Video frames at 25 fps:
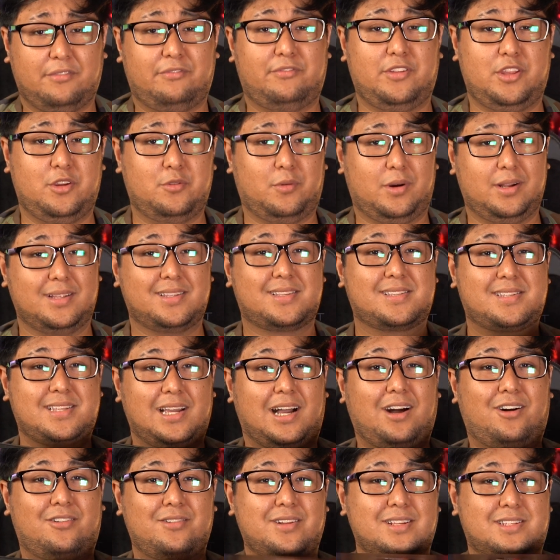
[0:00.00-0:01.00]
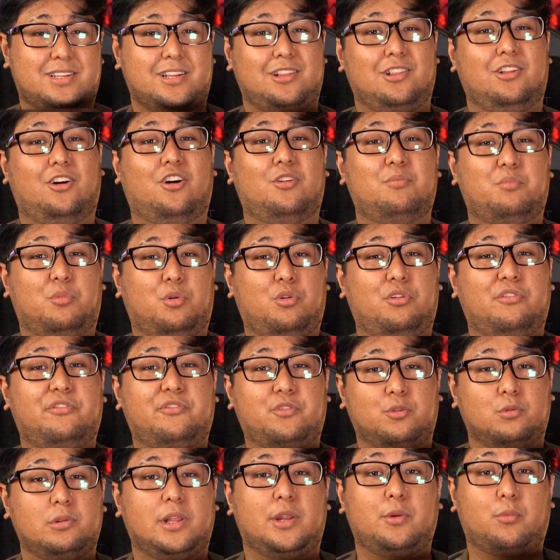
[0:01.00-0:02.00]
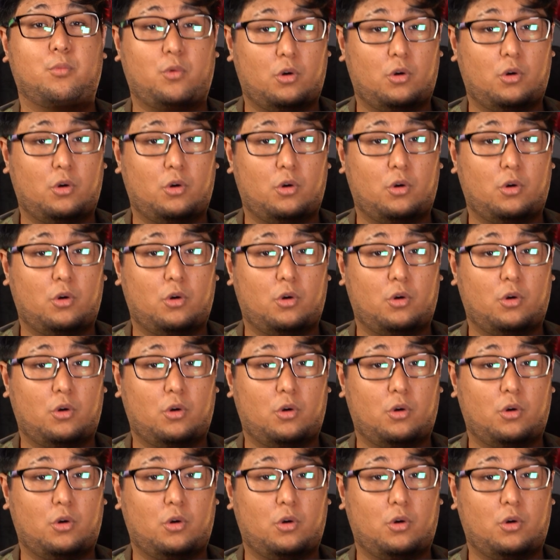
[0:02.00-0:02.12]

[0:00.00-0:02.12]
V1 sound is a lot more full and